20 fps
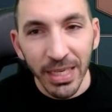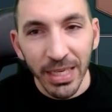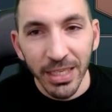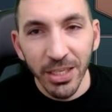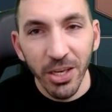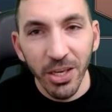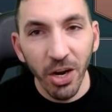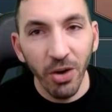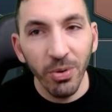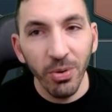
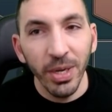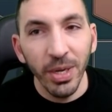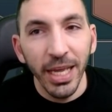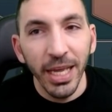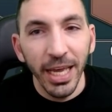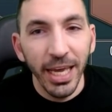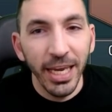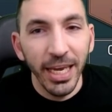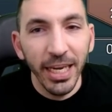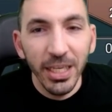you know
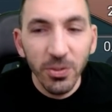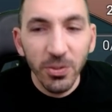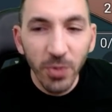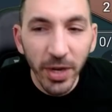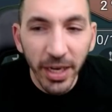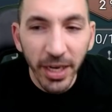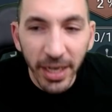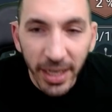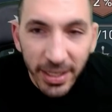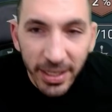it is
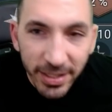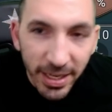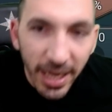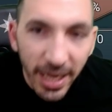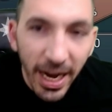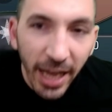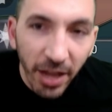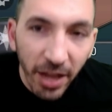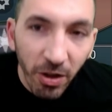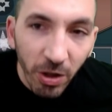what it is
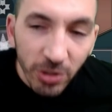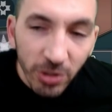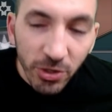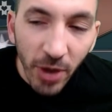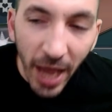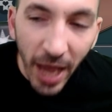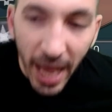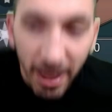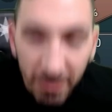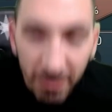and i also
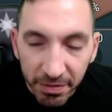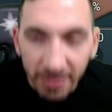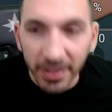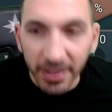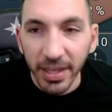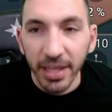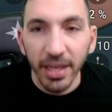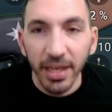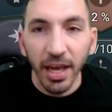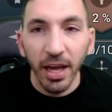have
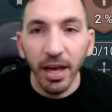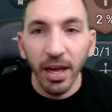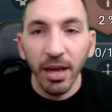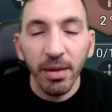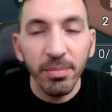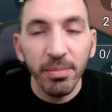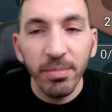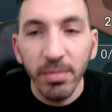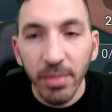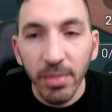the
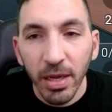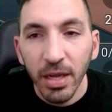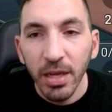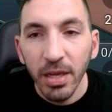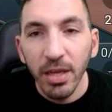um